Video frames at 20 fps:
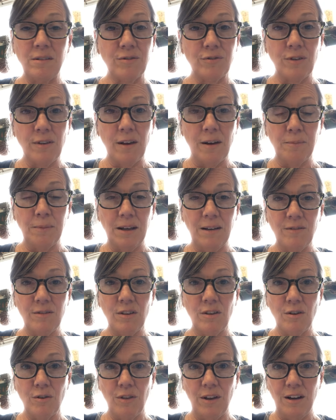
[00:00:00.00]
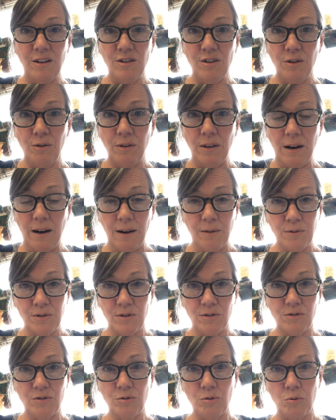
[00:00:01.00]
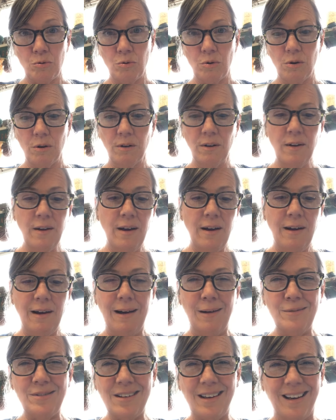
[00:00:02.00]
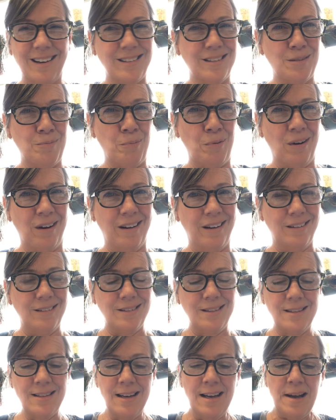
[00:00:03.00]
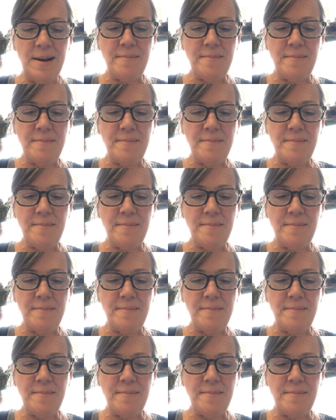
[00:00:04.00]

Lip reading: for them, even though they knew that I was a school. I was kind of surprised.